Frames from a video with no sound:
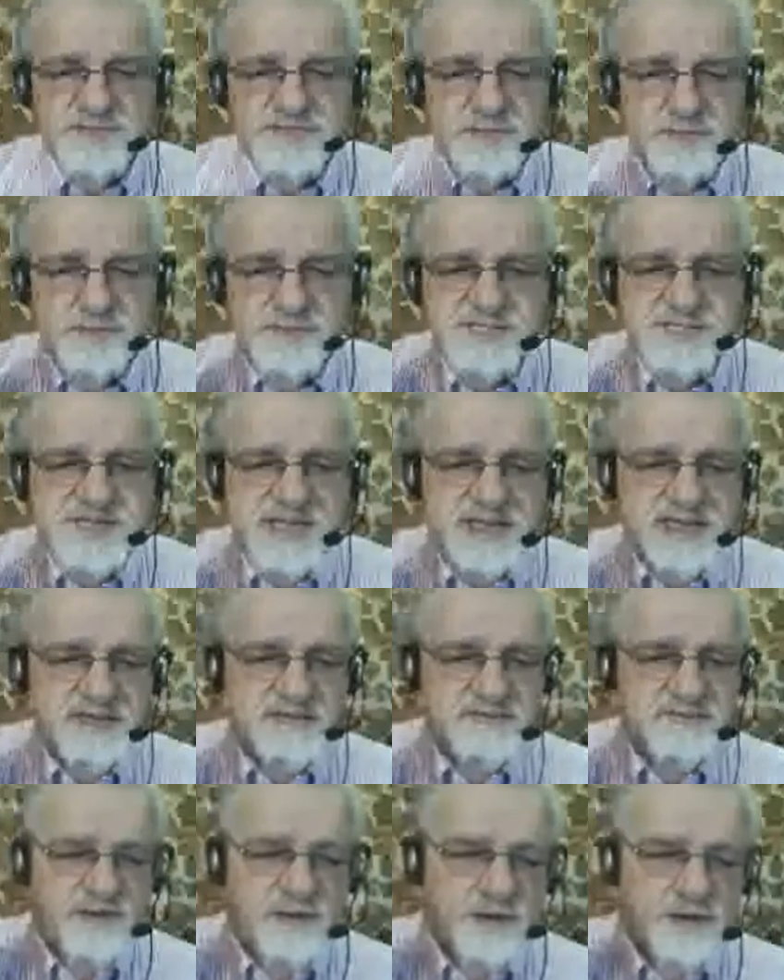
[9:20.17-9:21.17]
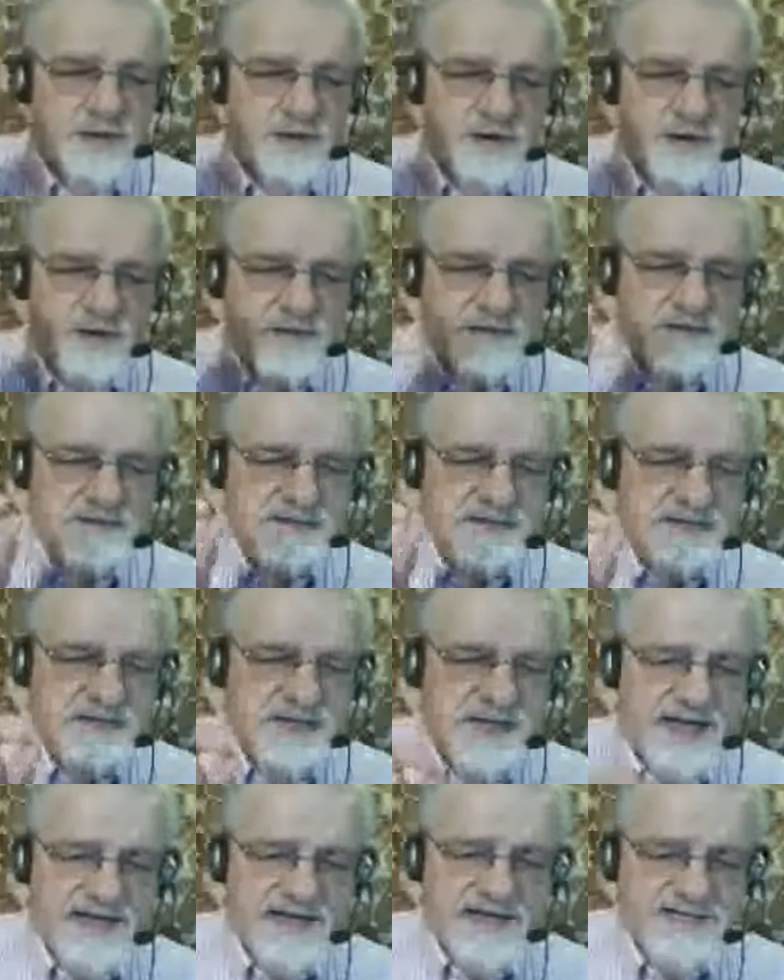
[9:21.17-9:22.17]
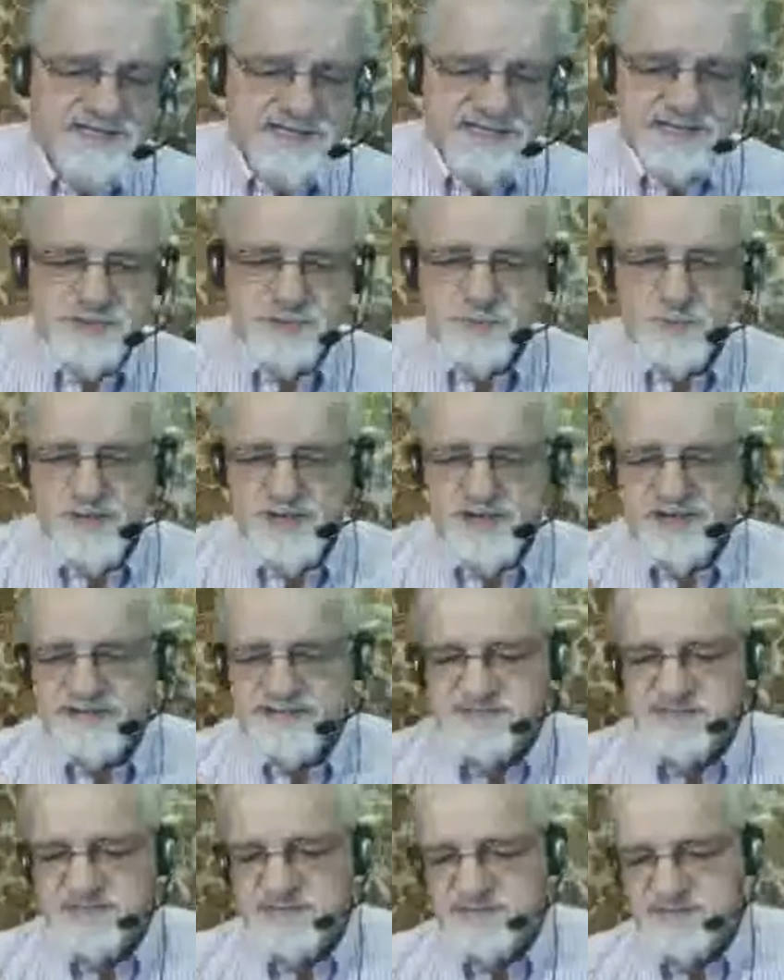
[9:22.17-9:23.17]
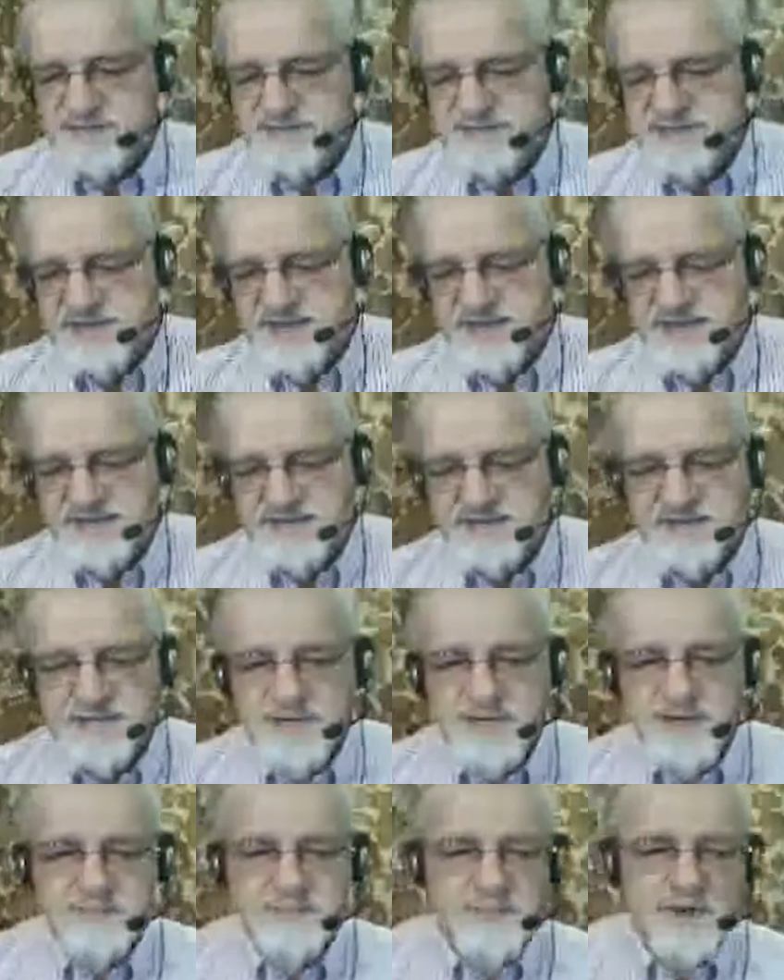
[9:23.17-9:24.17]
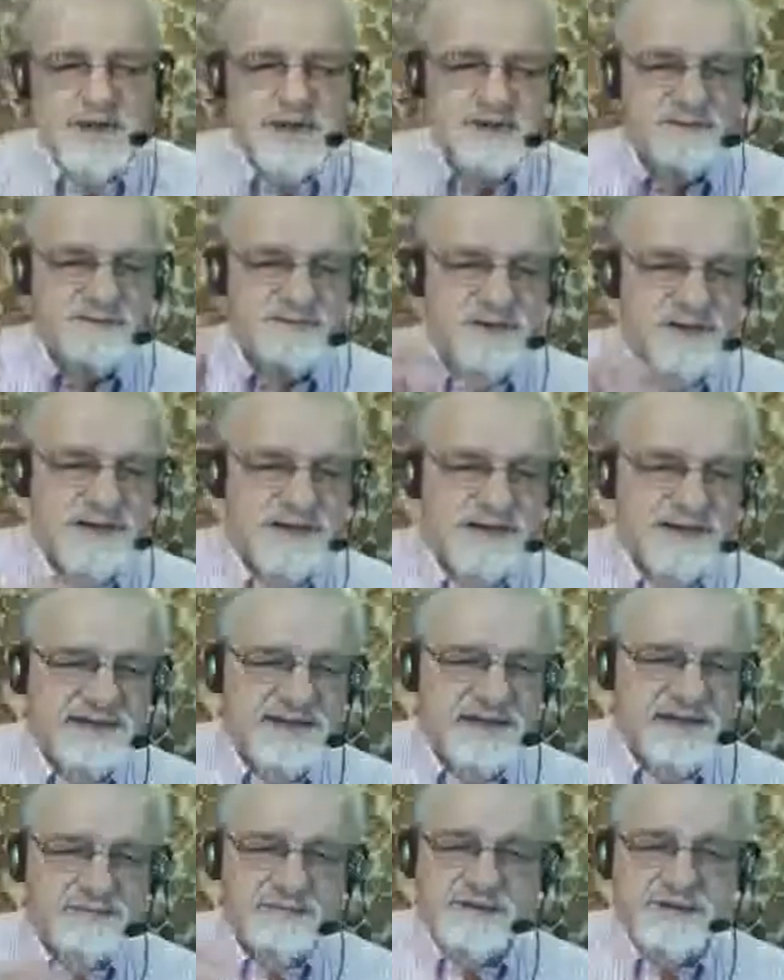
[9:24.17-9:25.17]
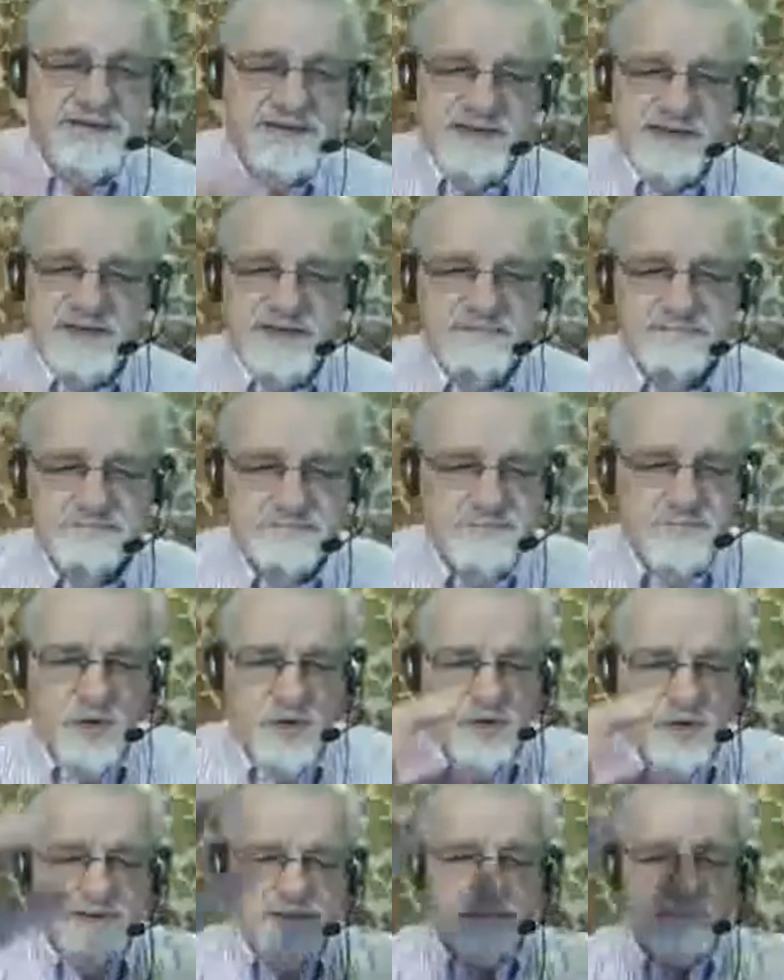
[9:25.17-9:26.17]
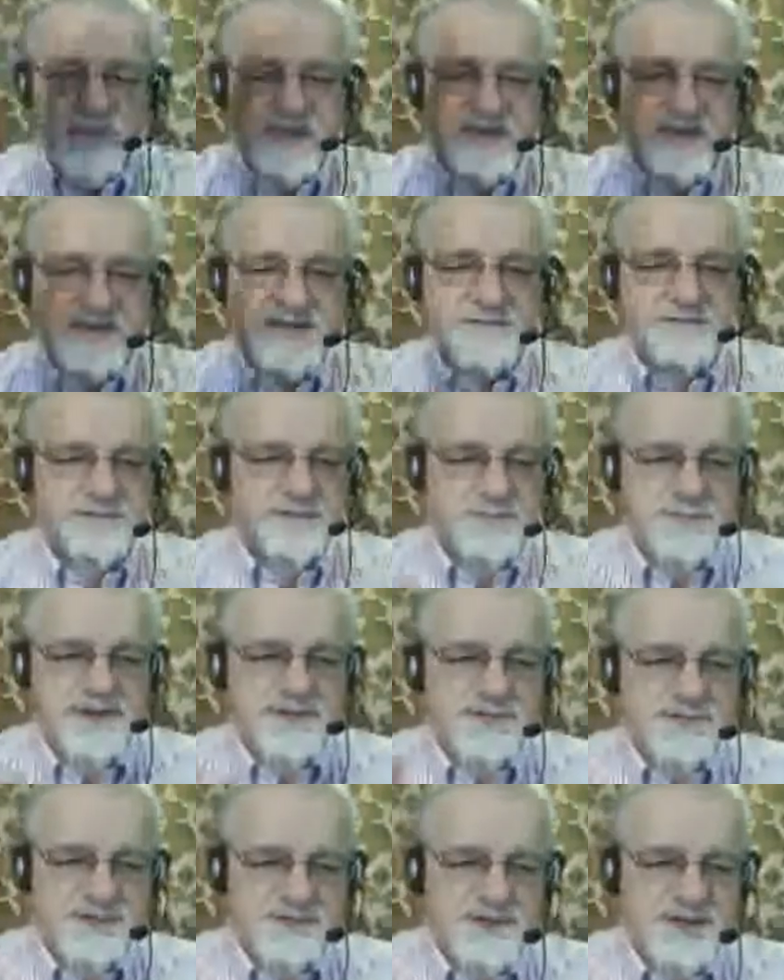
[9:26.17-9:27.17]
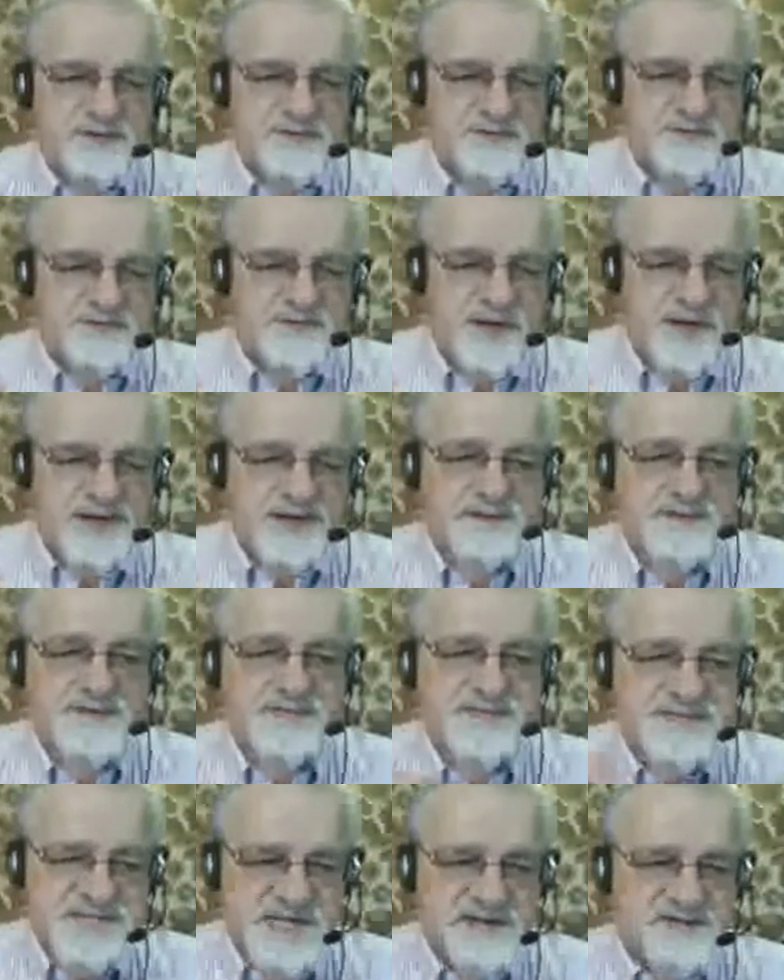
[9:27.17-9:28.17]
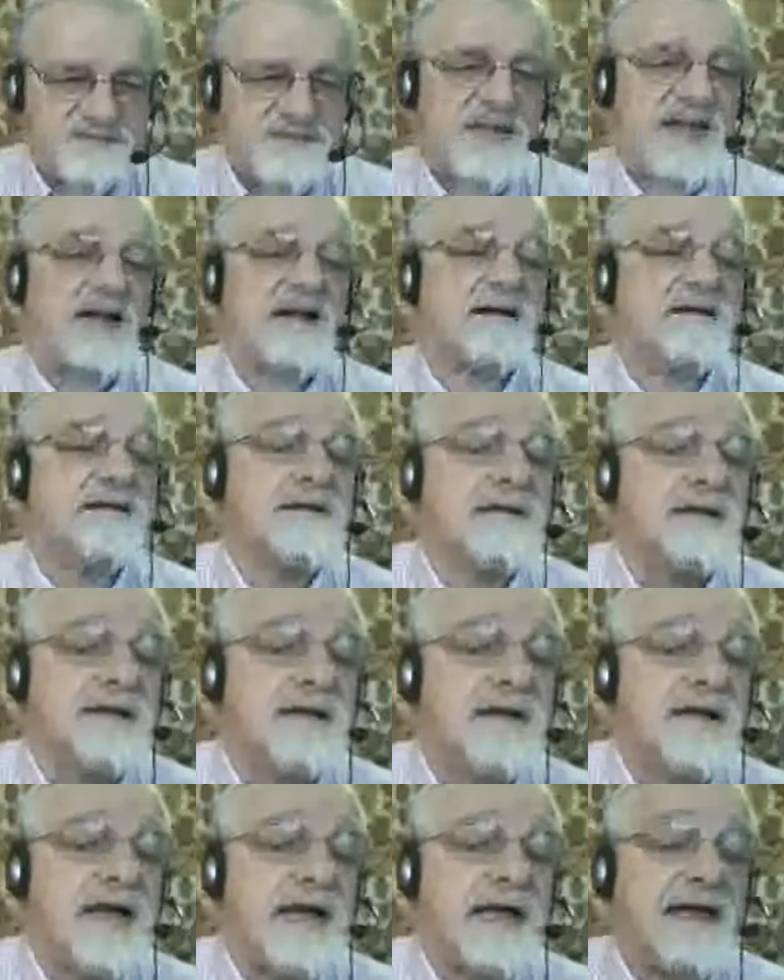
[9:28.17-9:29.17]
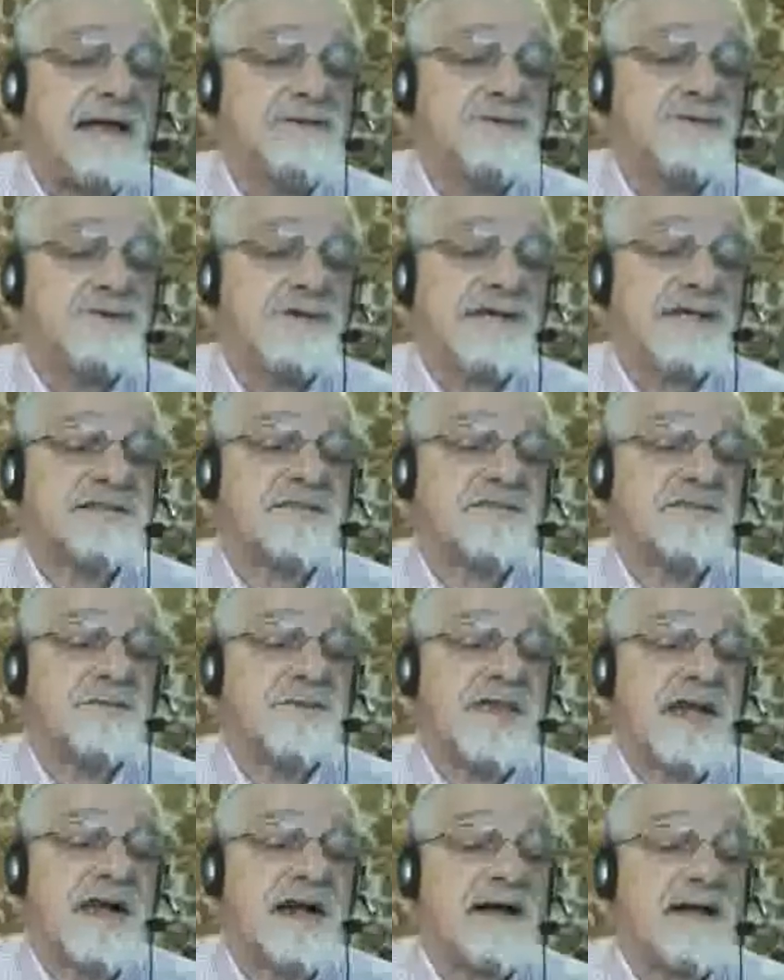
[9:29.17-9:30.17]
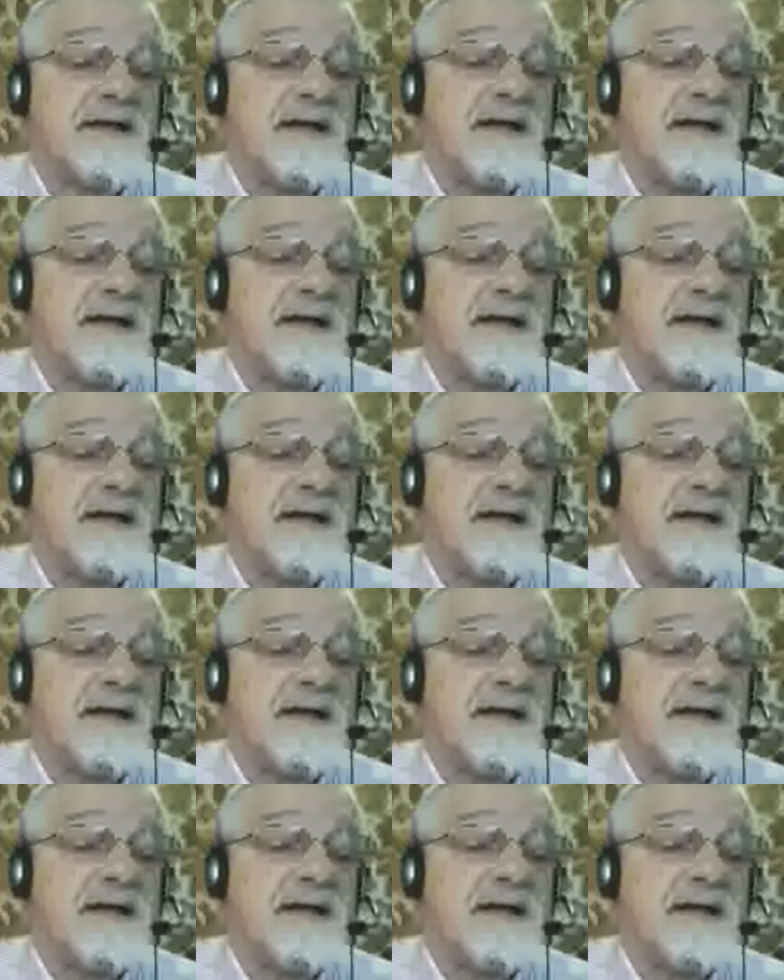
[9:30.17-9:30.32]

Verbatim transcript: So save all the access rights, the date, time modified, everything, all the meta information about the file. Save that and transfer that.